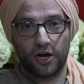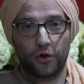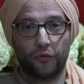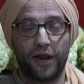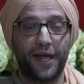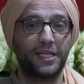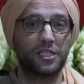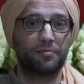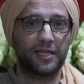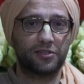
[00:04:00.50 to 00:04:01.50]

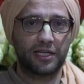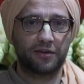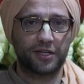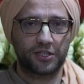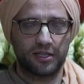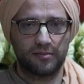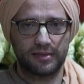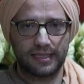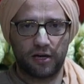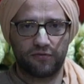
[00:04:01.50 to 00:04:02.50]
arranged by Sri Krishna
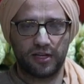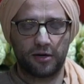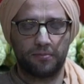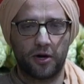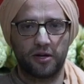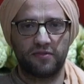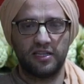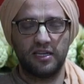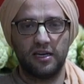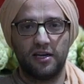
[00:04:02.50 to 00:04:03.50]
himself. They are part of
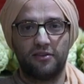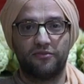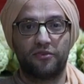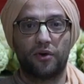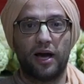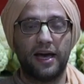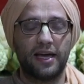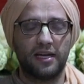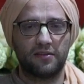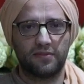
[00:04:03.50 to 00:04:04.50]
the
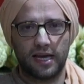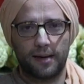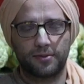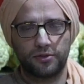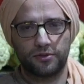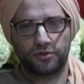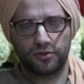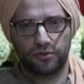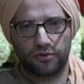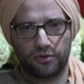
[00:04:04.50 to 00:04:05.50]
variety of the Absolute
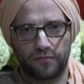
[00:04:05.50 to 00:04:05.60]
Truth.